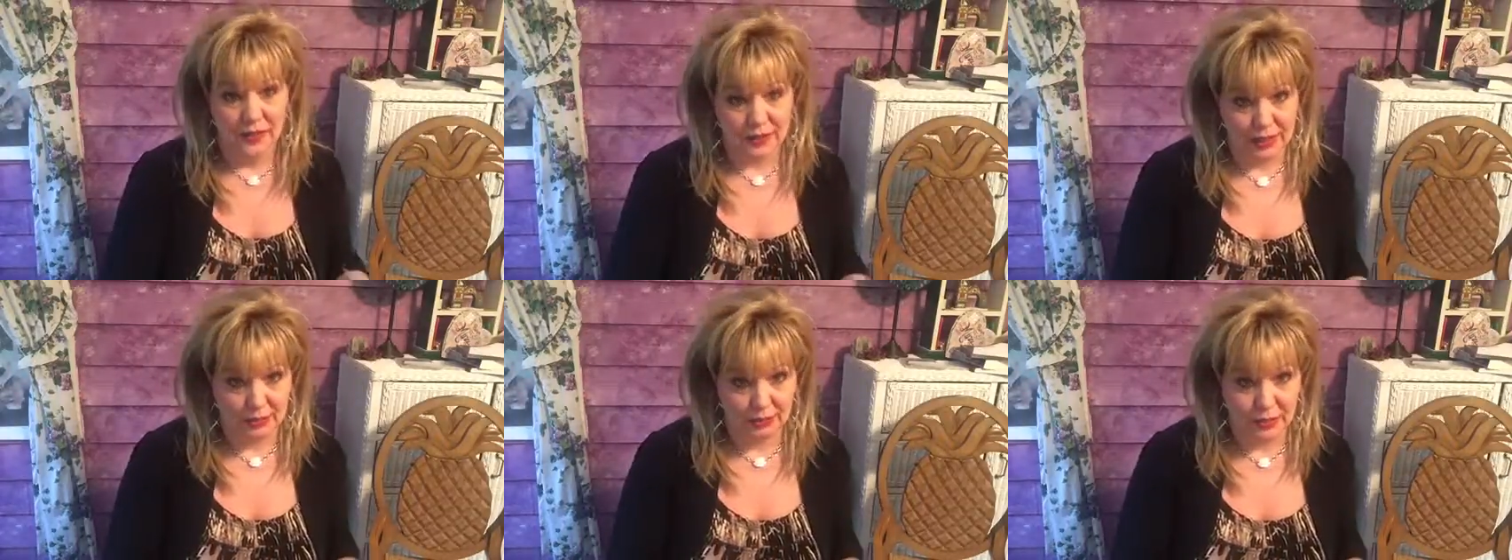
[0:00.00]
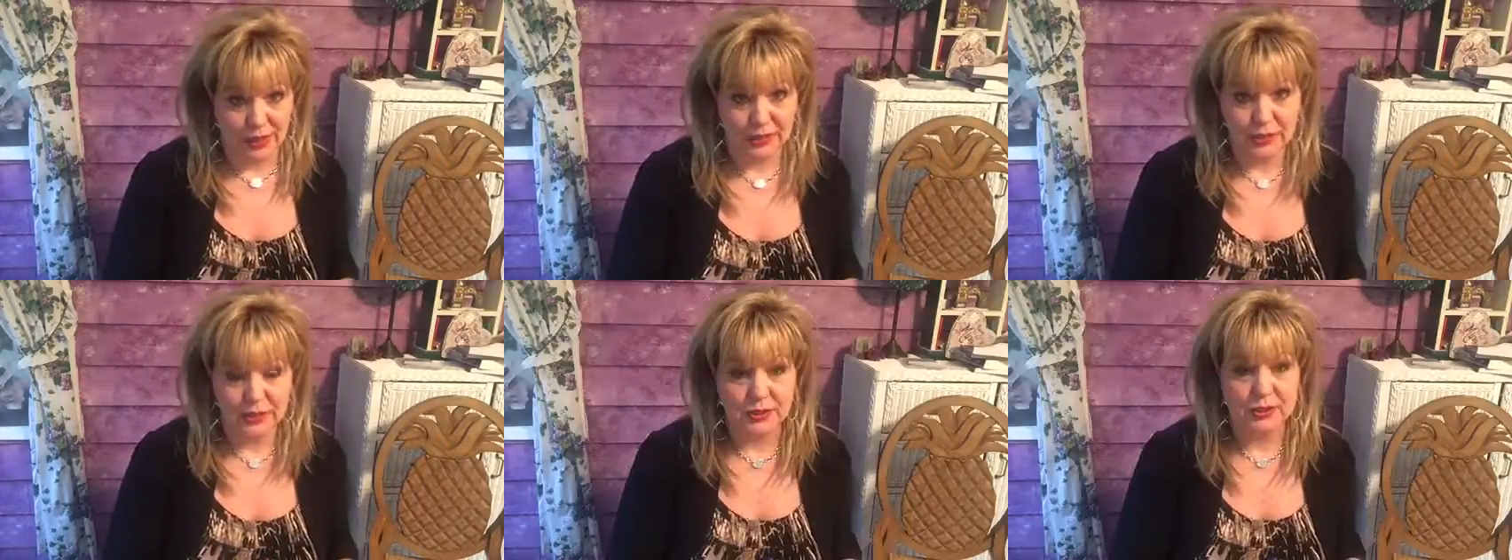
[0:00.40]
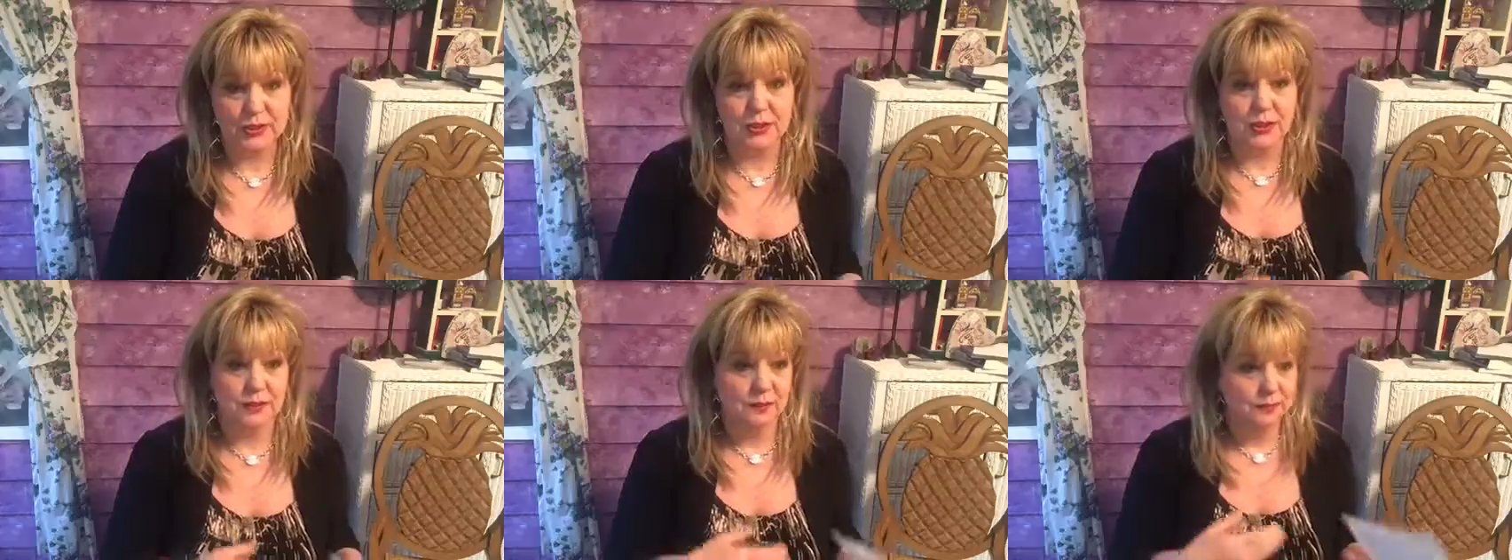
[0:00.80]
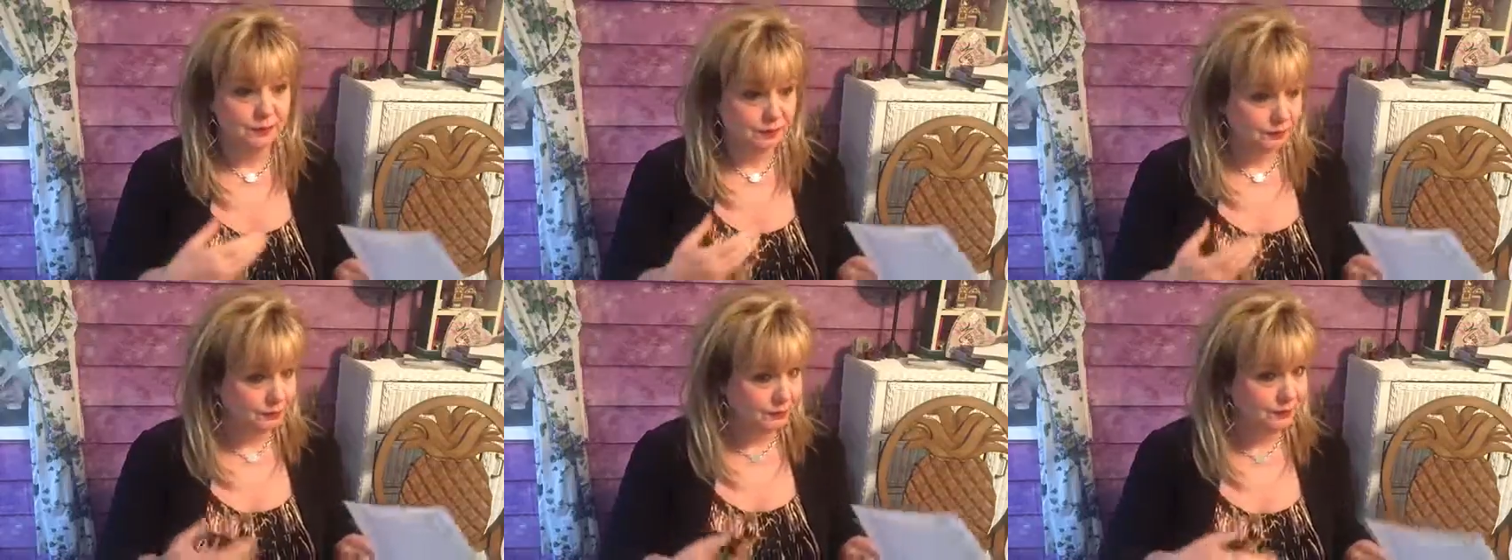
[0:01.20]
they'll get registered,
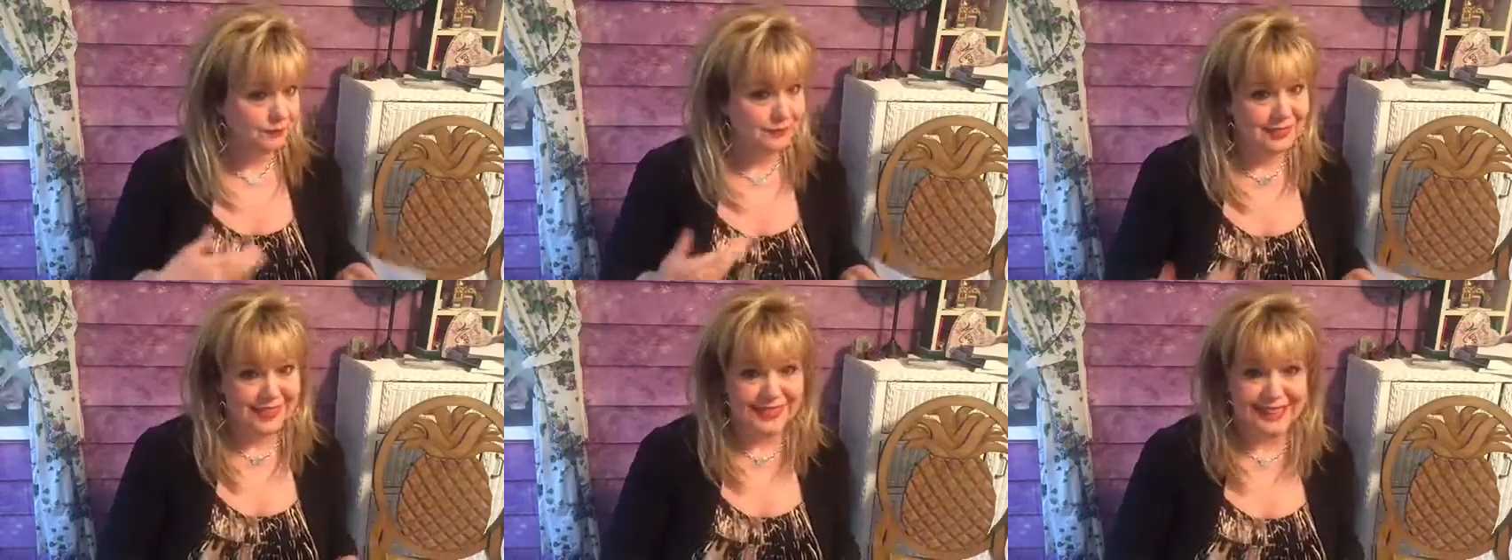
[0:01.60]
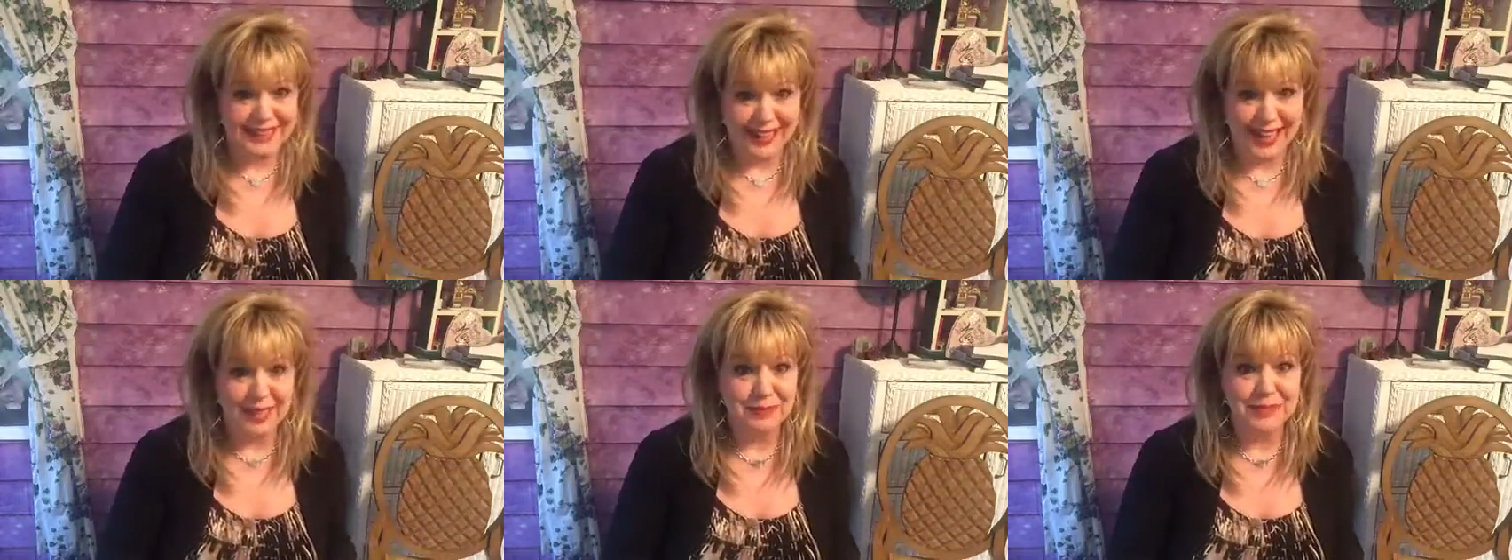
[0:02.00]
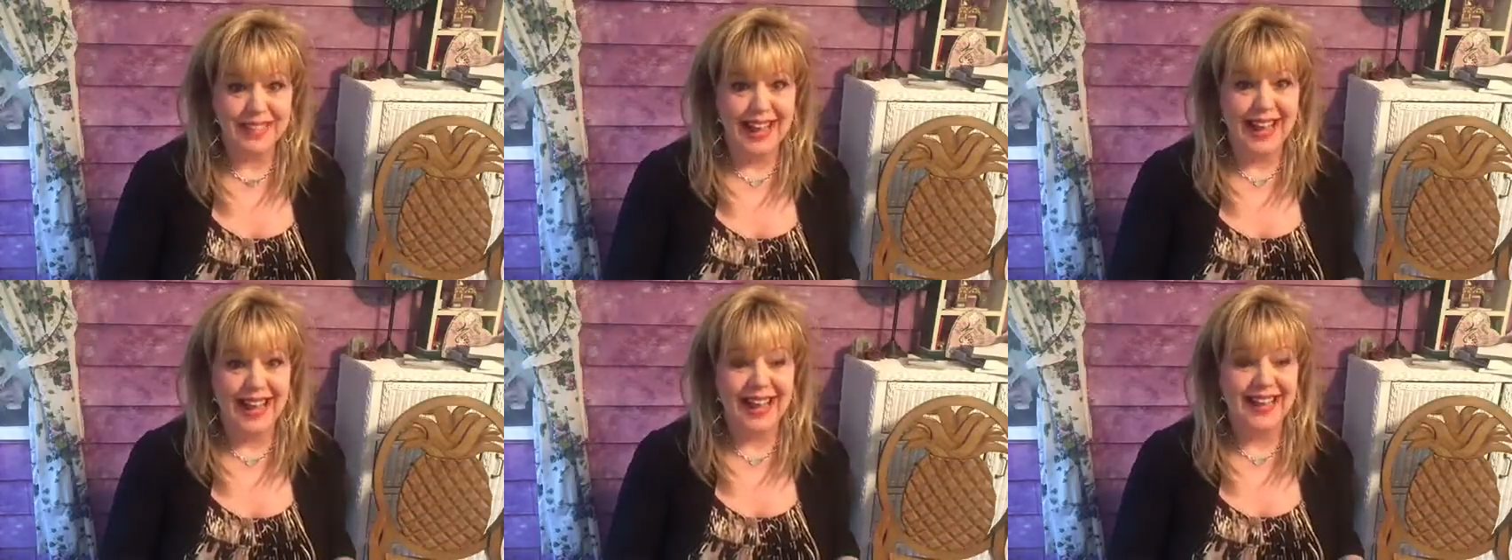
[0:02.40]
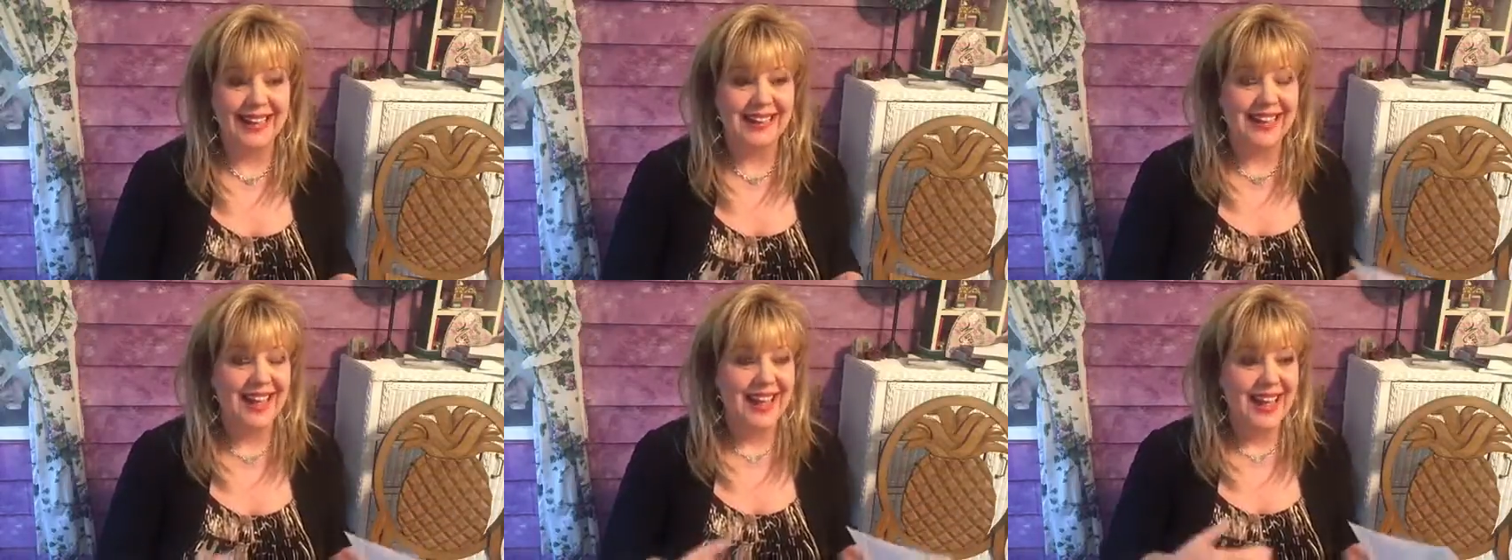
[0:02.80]
get a name
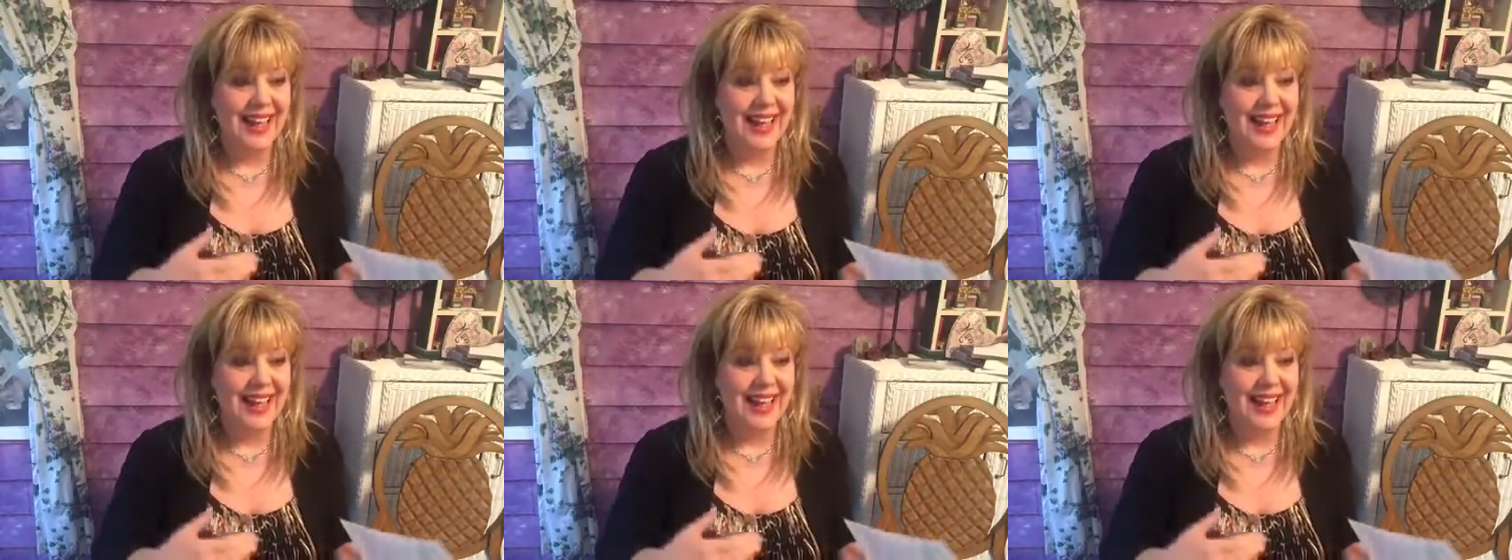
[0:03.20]
tag,